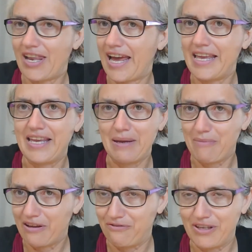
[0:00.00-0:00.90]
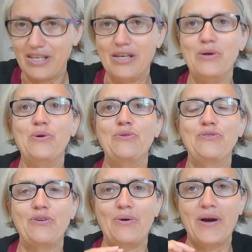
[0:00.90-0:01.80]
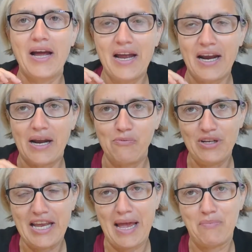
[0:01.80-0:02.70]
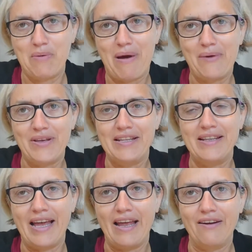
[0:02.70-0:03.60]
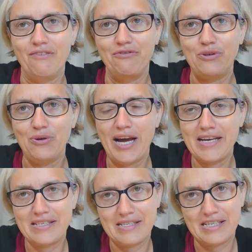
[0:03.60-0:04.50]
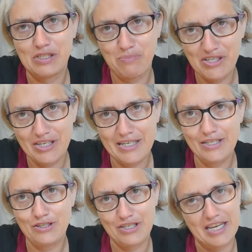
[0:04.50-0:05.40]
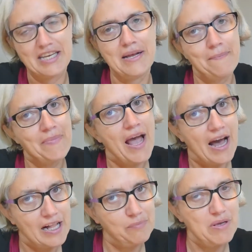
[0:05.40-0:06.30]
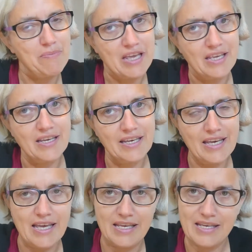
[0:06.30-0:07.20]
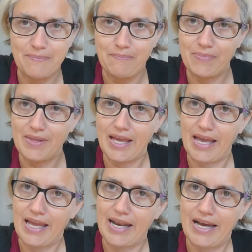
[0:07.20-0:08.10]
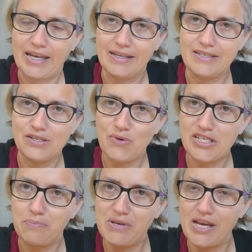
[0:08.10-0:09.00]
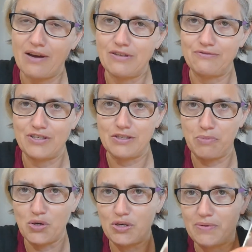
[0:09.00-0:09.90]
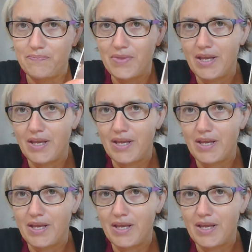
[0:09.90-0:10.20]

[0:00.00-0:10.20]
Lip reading: liking my videos. So I'm really happy about it. And for you guys, especially today, I'll be making a cake. And I got this recipe out of this book,